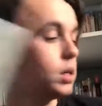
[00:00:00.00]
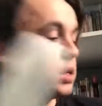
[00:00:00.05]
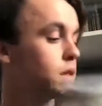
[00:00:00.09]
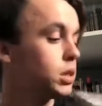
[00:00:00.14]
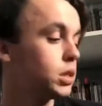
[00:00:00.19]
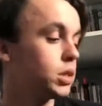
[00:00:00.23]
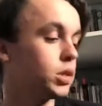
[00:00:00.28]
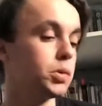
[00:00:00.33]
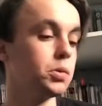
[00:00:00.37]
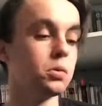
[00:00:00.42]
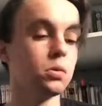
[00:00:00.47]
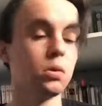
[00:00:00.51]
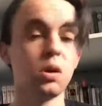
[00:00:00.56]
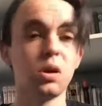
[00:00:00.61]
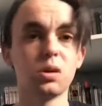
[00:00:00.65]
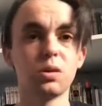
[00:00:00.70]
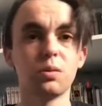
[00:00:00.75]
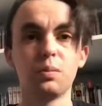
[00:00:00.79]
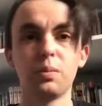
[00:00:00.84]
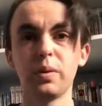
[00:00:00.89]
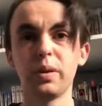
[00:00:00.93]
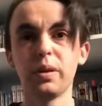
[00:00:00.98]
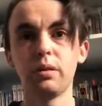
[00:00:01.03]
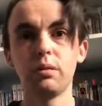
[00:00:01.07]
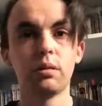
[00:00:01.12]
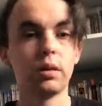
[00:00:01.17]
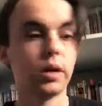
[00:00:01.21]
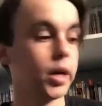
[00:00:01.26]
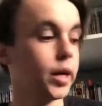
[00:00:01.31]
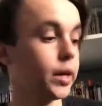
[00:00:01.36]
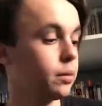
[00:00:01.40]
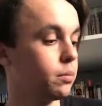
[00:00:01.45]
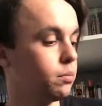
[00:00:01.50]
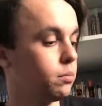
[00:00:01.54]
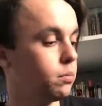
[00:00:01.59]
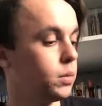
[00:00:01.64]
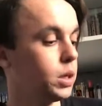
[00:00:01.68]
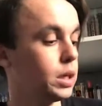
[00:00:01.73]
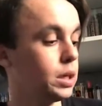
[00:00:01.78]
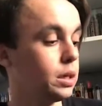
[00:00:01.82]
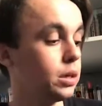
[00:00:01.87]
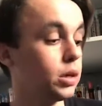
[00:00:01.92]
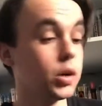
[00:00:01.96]
It's still locked, but I
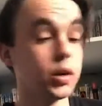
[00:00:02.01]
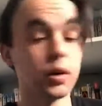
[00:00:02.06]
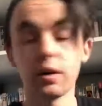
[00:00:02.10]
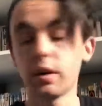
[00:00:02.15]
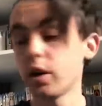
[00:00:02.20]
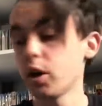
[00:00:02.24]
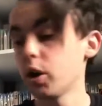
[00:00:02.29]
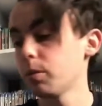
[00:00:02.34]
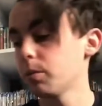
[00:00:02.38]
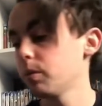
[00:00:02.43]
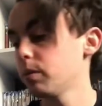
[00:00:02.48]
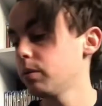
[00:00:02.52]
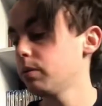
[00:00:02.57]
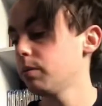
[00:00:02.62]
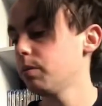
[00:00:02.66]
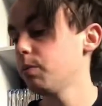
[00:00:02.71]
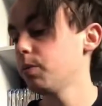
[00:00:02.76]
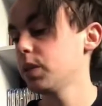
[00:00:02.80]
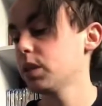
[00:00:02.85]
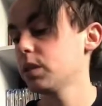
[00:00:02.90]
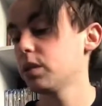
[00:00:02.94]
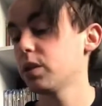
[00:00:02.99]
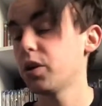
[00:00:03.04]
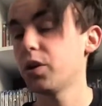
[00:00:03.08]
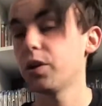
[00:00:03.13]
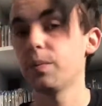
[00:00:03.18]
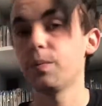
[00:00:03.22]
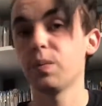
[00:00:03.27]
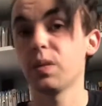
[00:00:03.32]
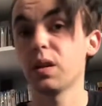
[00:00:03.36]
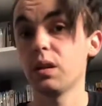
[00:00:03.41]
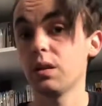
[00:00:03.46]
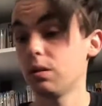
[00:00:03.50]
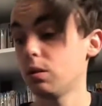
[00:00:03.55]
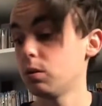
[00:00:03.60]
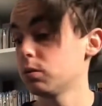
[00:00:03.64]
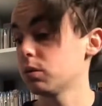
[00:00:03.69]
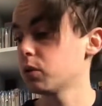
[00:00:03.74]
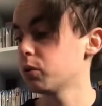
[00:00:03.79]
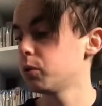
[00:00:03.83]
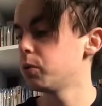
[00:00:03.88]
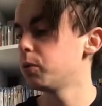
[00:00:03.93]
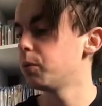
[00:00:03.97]
got it open, so
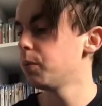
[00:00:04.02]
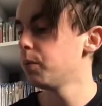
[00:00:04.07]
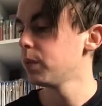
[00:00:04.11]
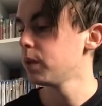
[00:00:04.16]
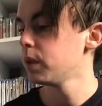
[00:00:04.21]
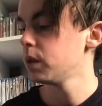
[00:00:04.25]
all's good.